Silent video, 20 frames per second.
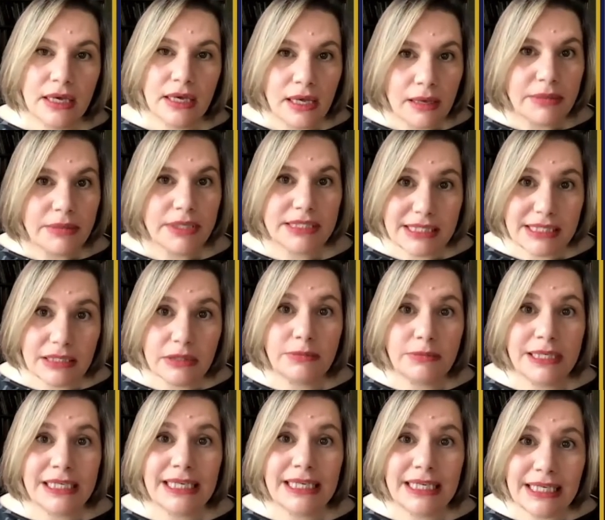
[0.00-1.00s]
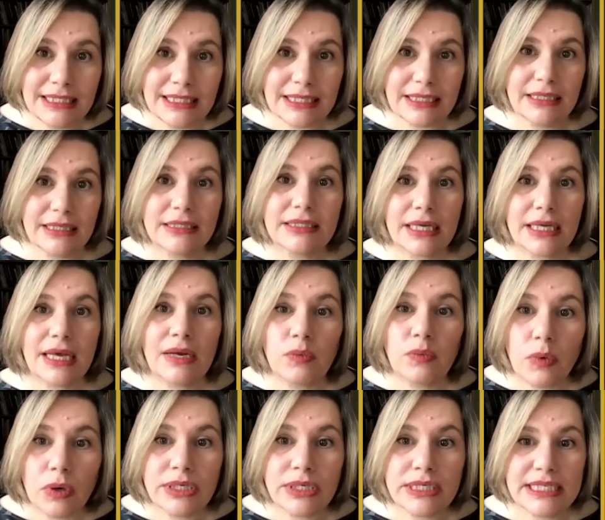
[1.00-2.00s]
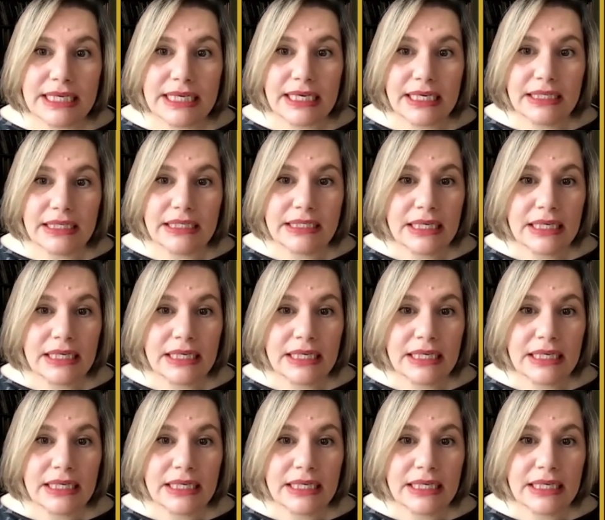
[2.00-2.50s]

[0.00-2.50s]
but still be needed and wanted,